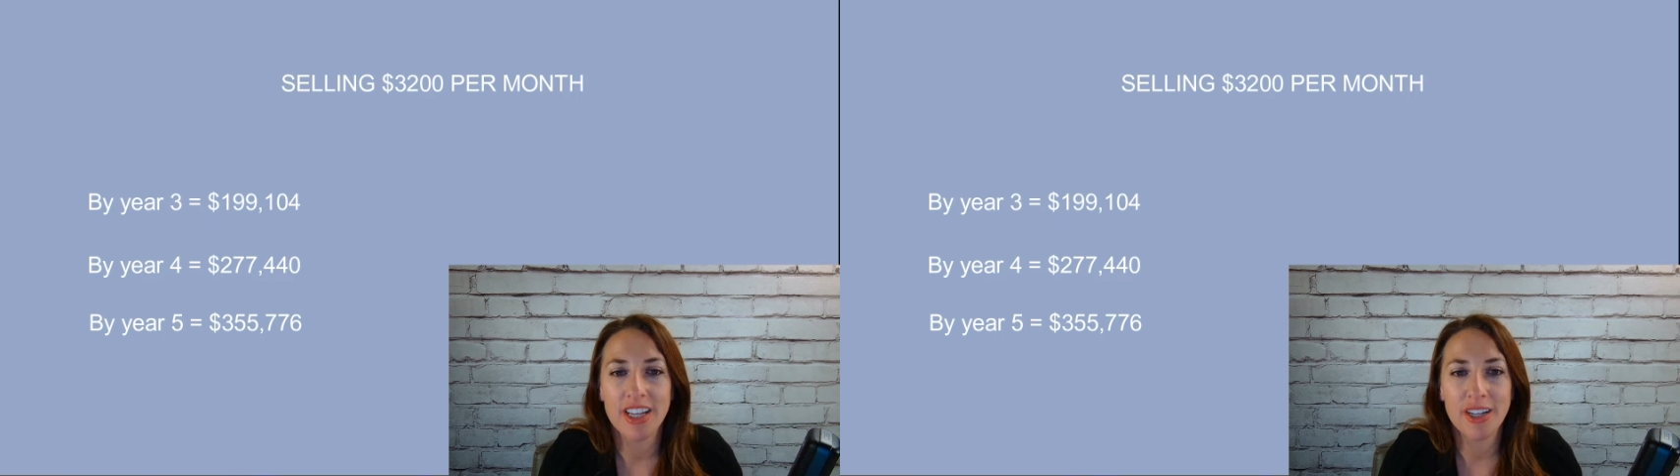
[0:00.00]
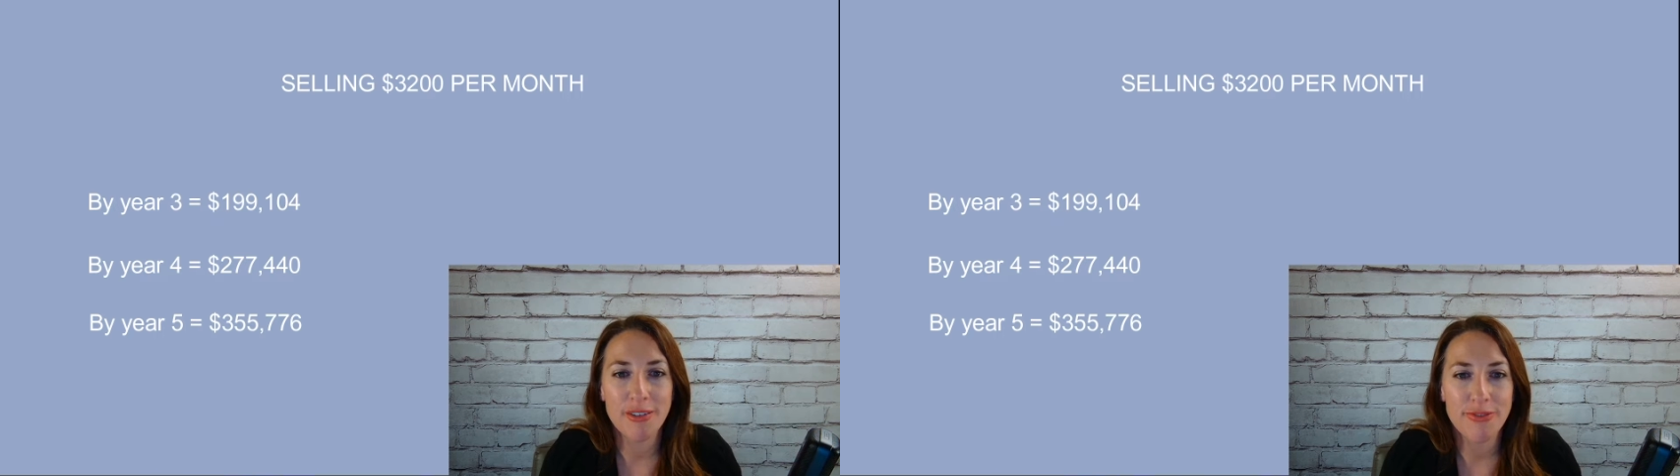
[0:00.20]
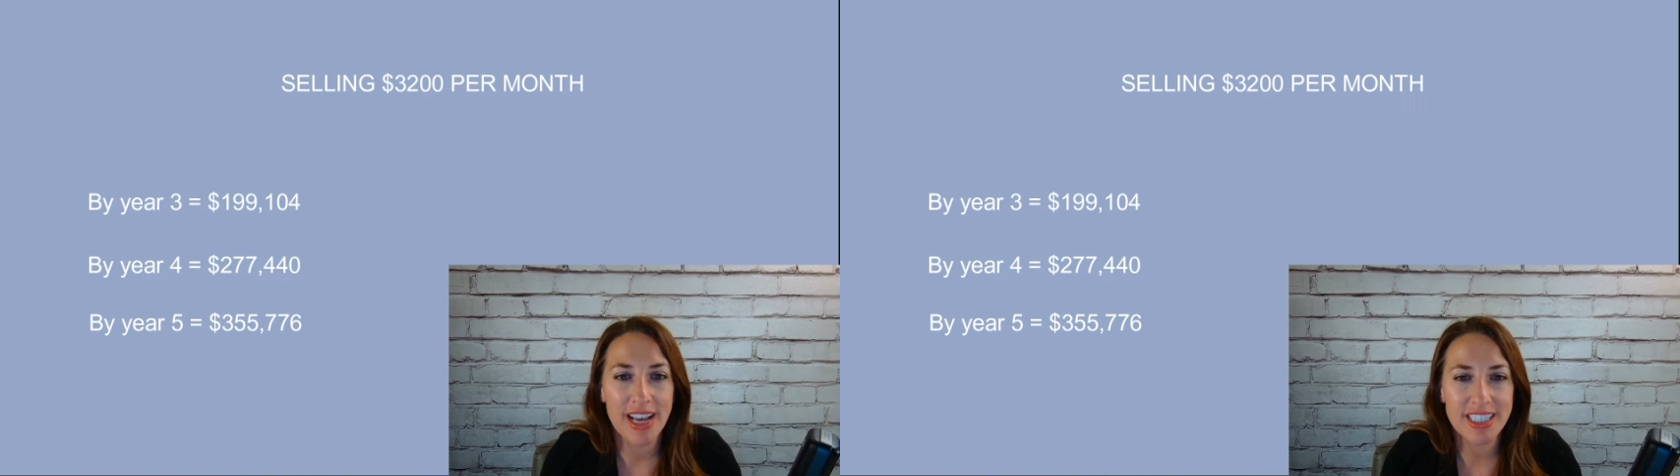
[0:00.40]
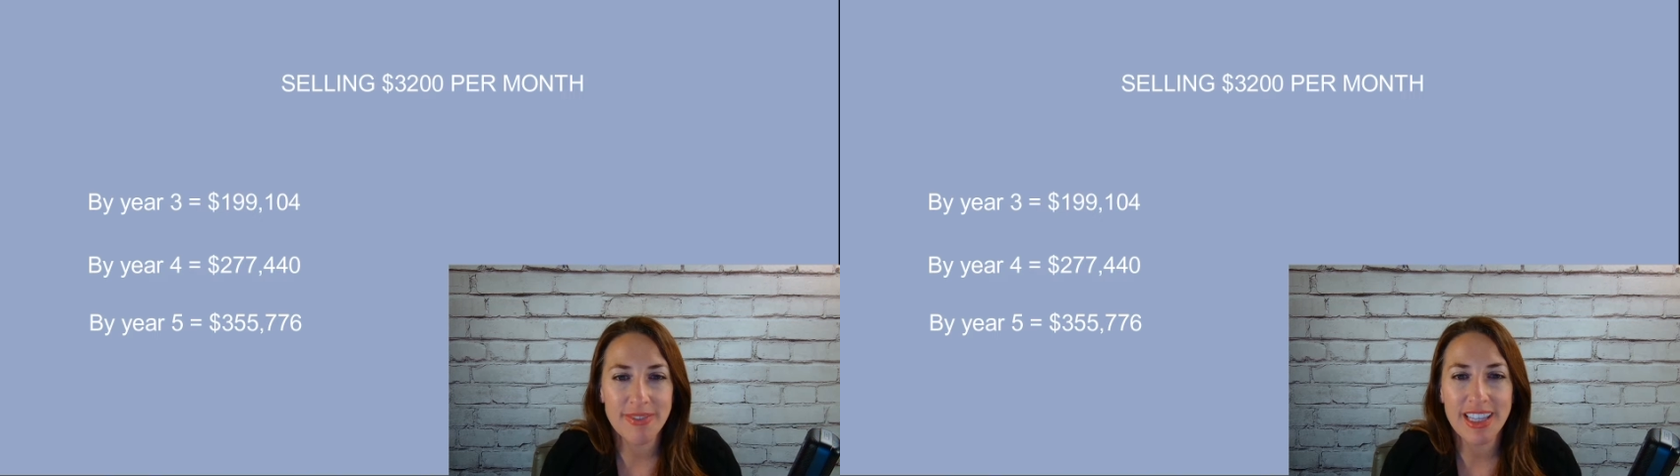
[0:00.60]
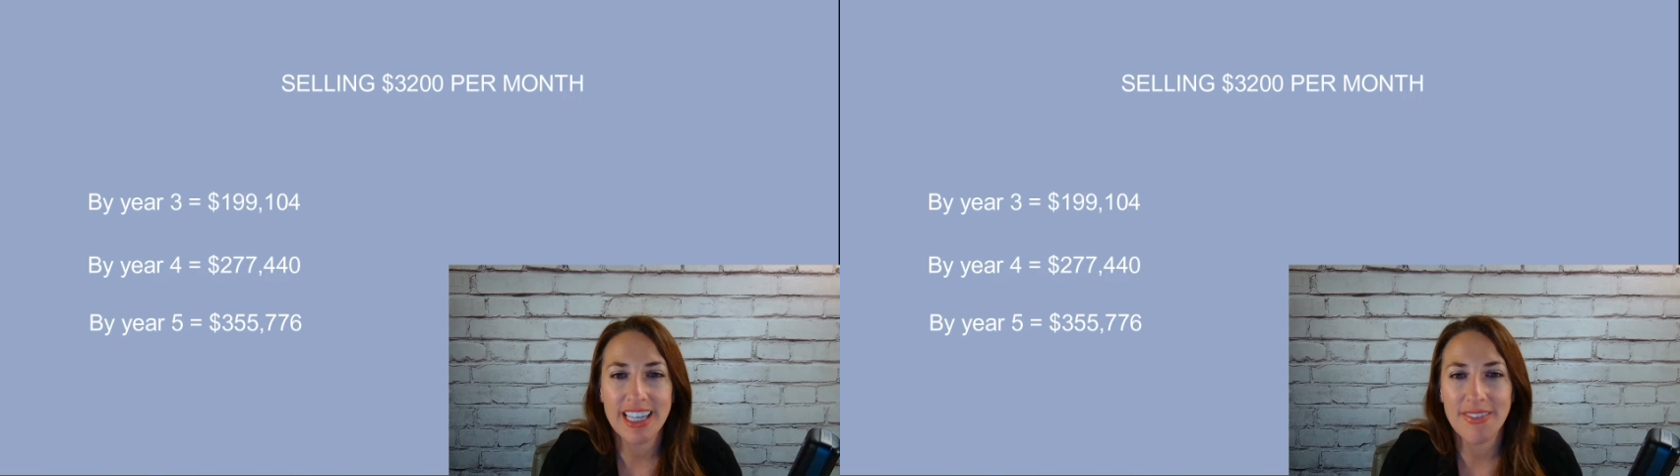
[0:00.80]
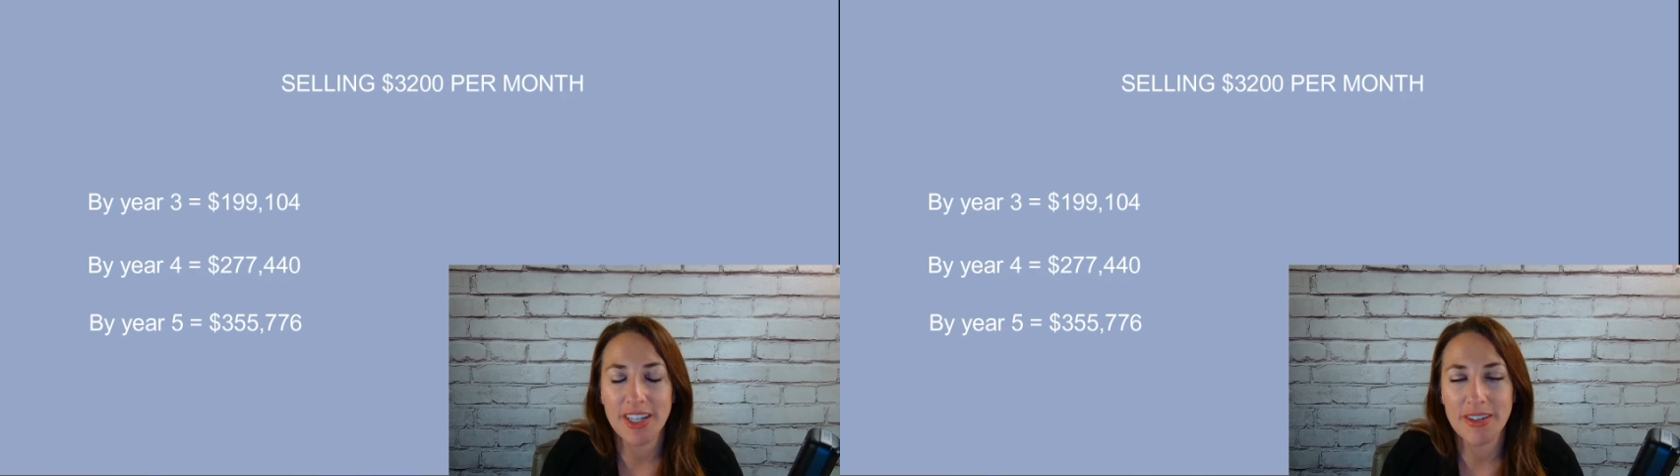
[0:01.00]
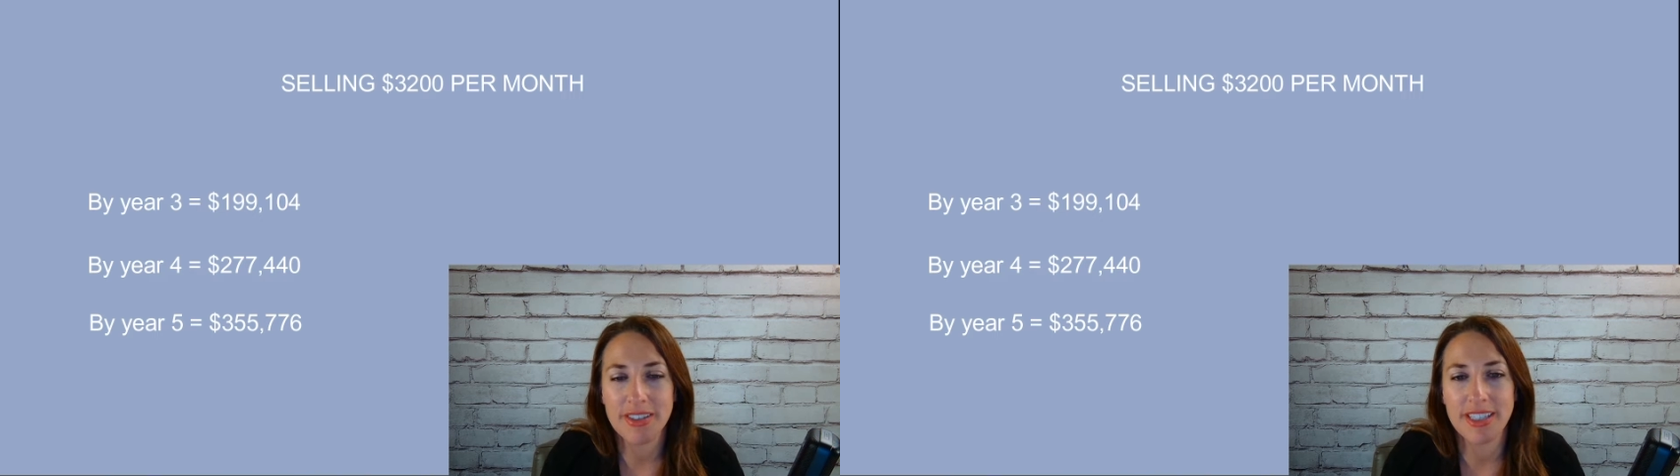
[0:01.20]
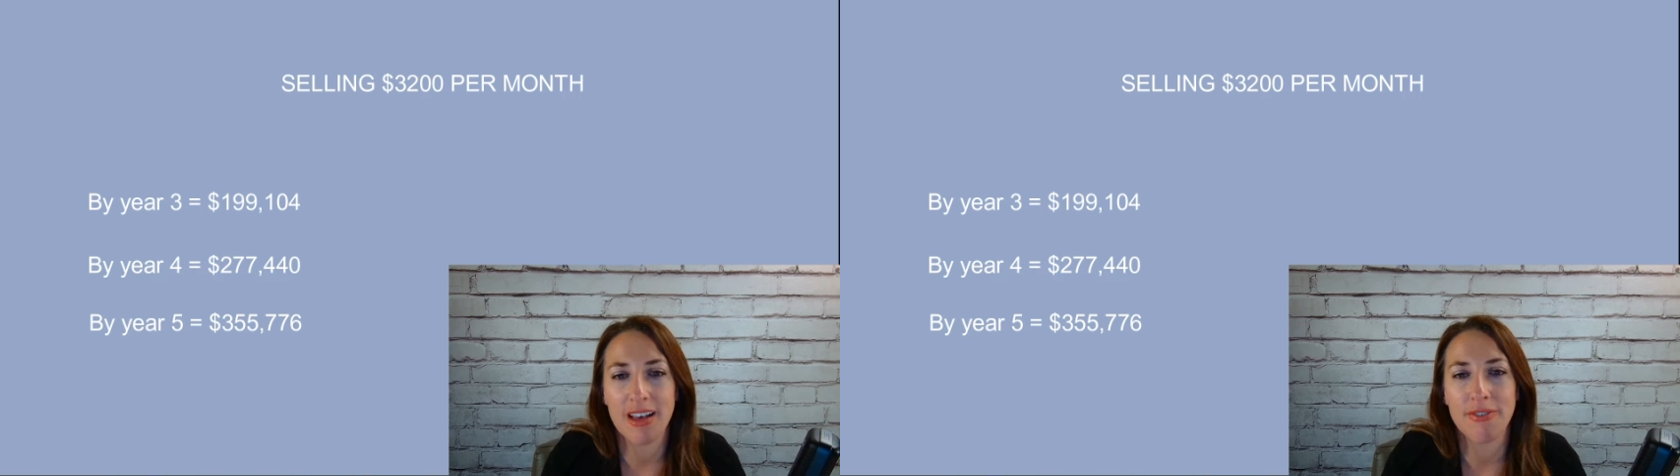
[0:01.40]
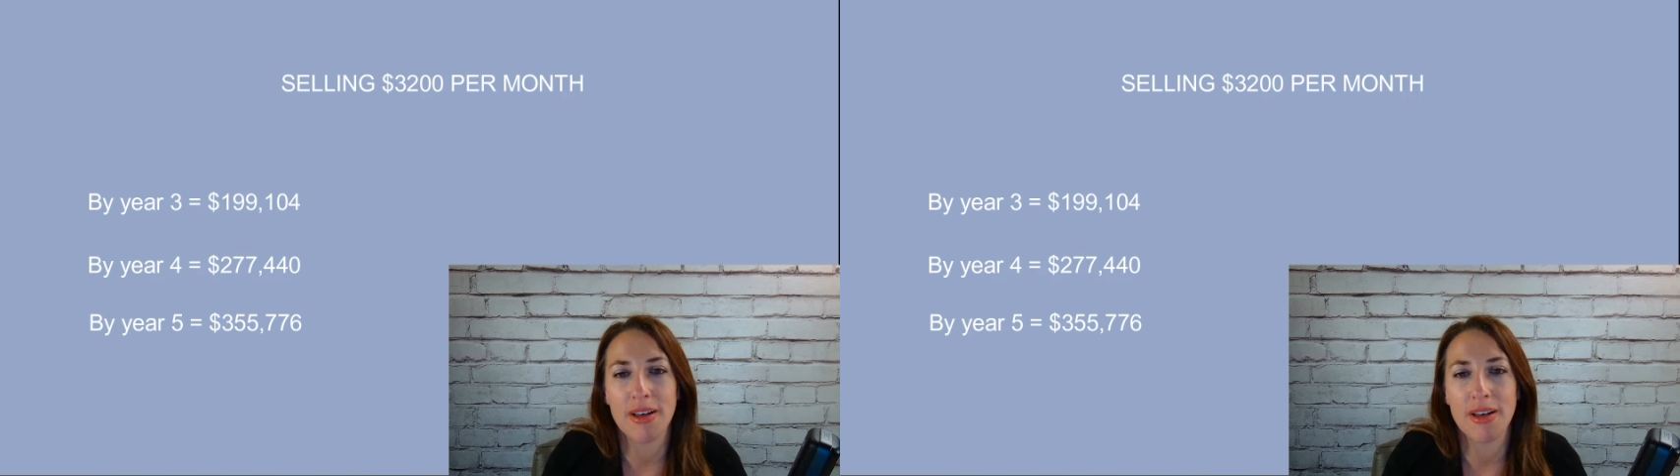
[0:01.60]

you're effectively giving yourself